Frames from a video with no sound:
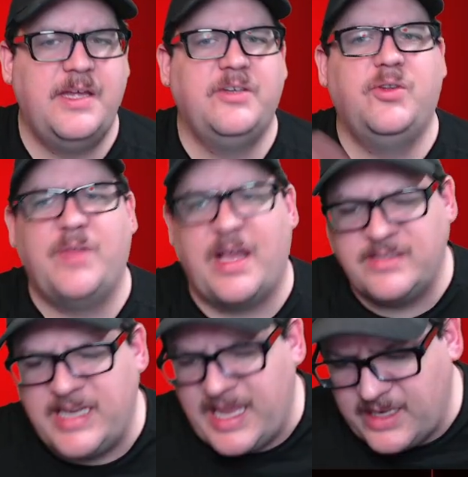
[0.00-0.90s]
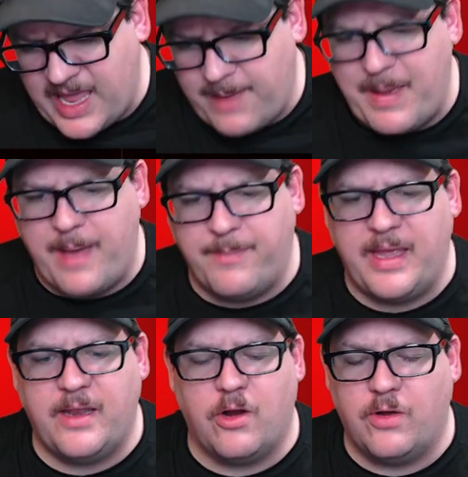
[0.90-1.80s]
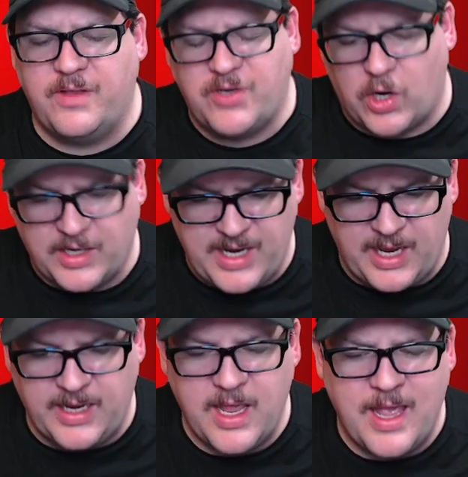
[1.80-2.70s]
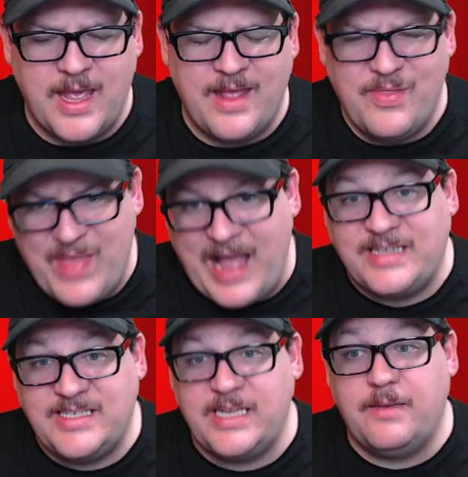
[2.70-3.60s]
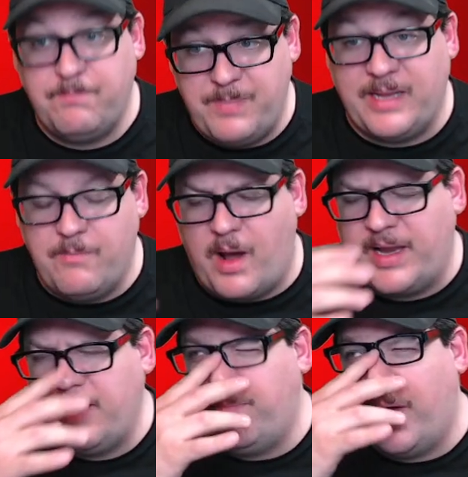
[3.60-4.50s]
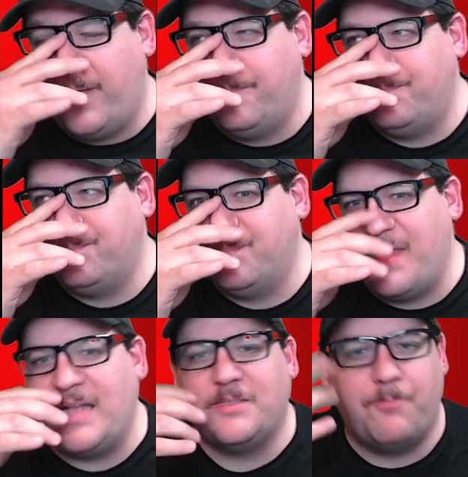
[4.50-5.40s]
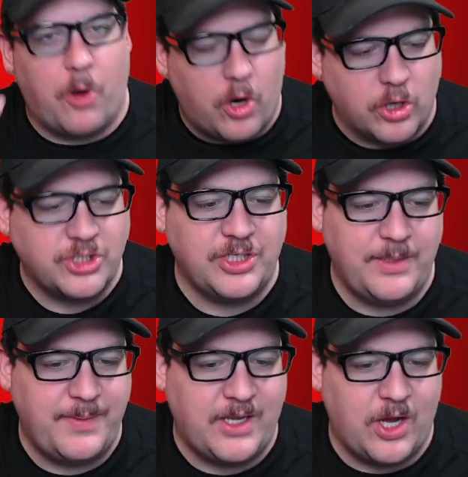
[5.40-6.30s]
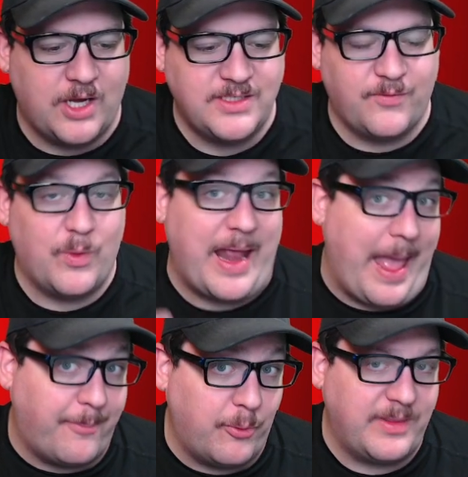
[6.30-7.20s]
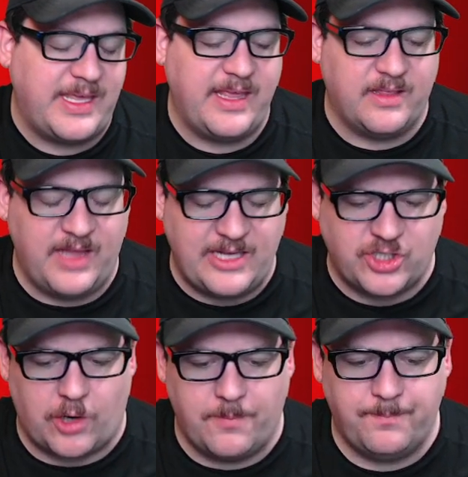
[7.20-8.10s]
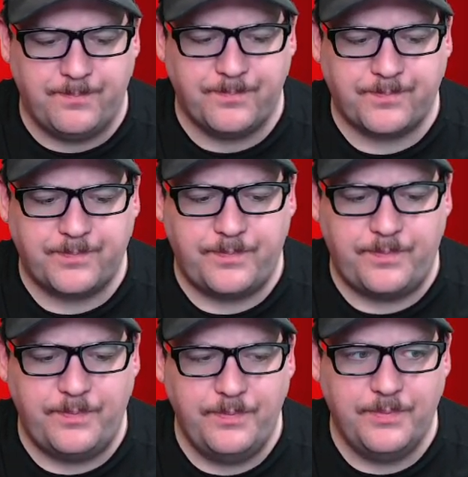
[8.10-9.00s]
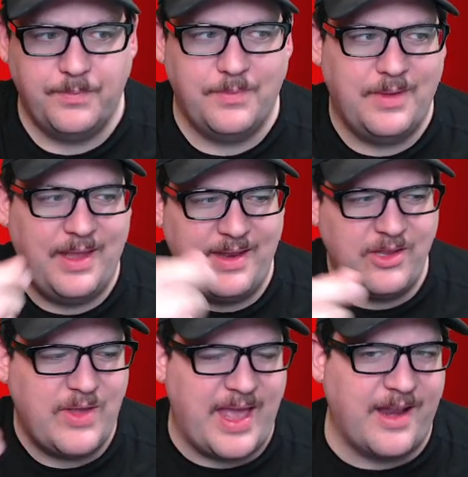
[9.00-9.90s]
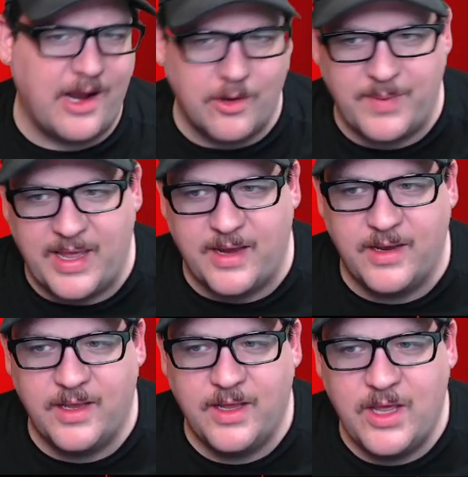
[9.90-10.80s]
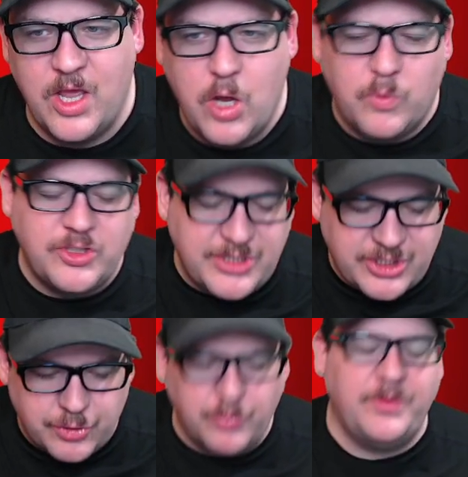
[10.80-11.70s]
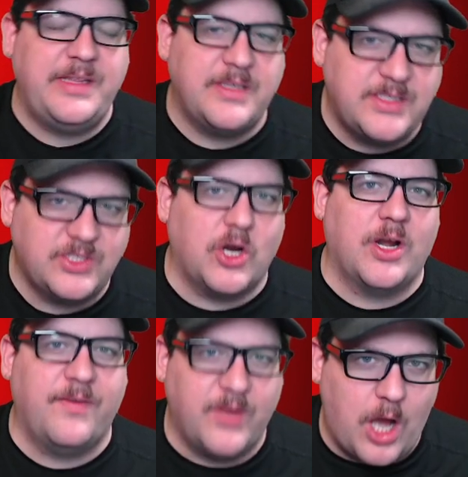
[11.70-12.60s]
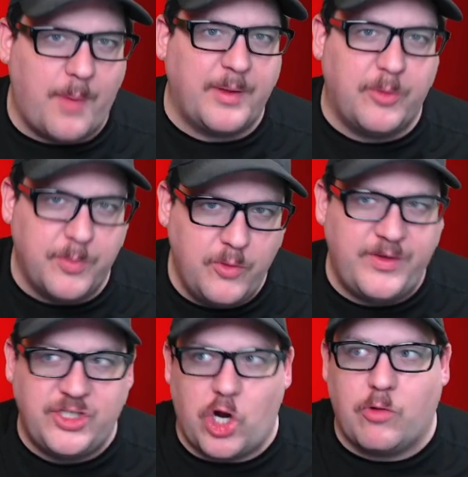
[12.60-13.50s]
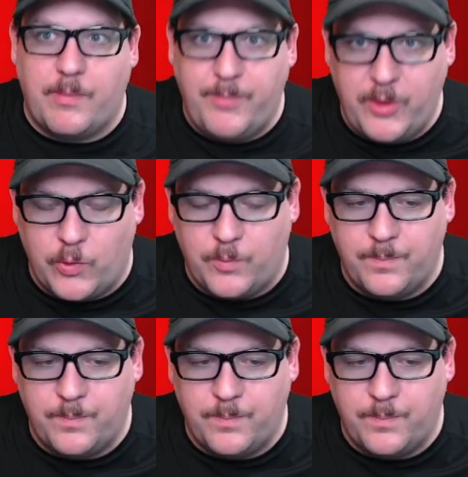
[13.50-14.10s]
2008 had Batman, or The Dark Knight. That did big money, but that's partially because of what happened with Heath Ledger. And then you had Iron Man, which is truly the start of the comic book movie genre boom.